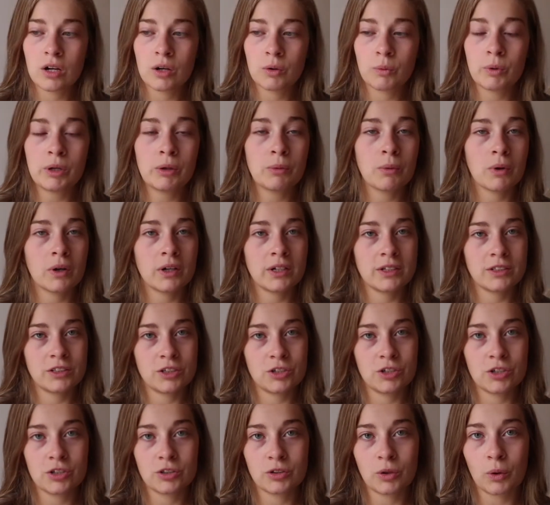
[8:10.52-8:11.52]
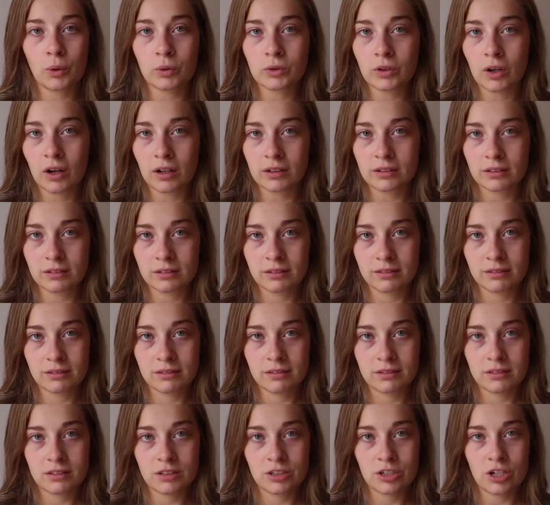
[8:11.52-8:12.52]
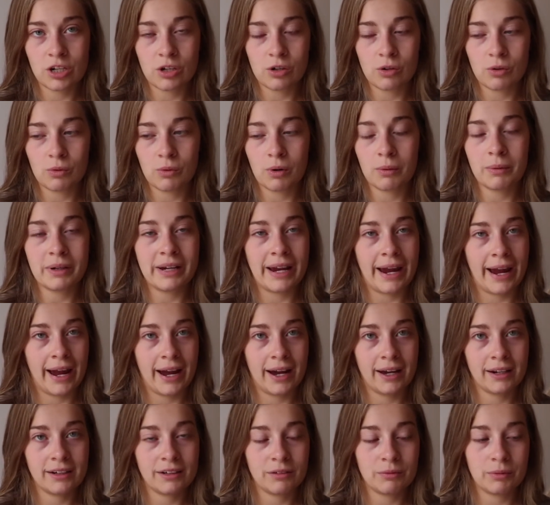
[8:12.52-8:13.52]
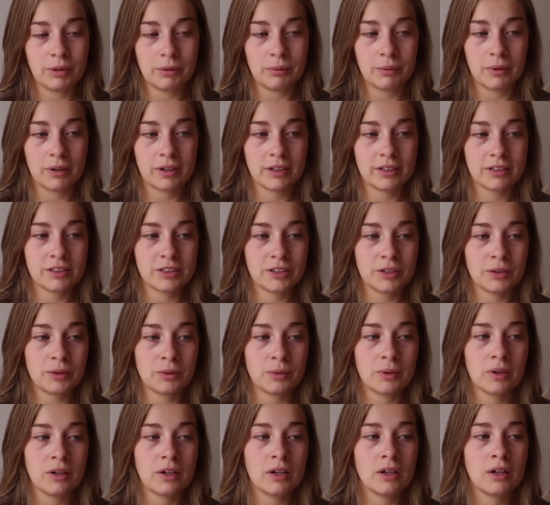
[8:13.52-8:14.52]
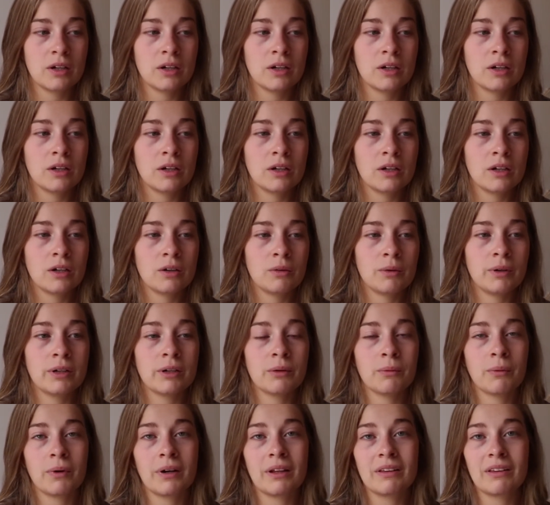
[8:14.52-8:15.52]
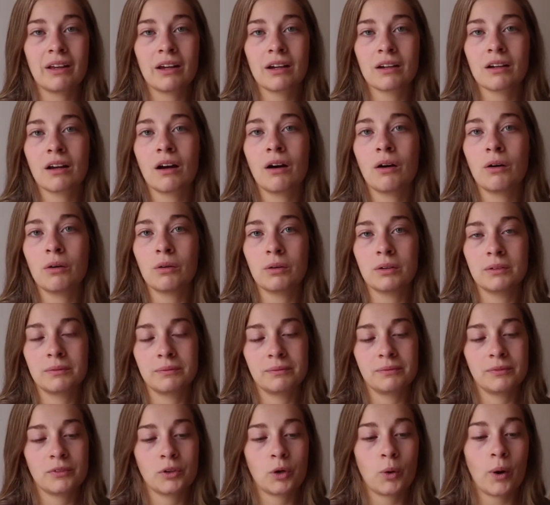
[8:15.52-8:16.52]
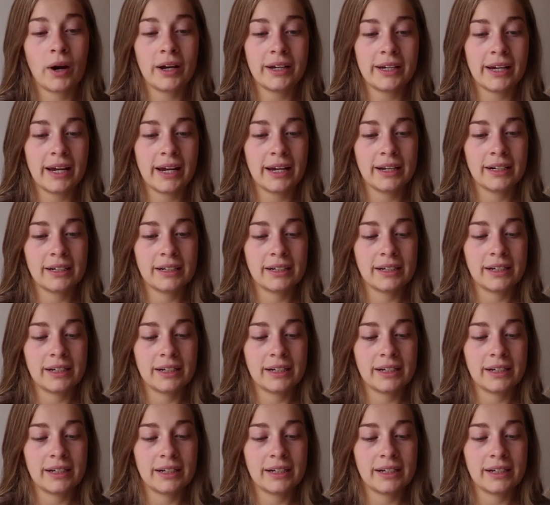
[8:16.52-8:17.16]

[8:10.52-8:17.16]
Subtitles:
we wanted to just hold on to what we had, and we didn't want to let go quite yet.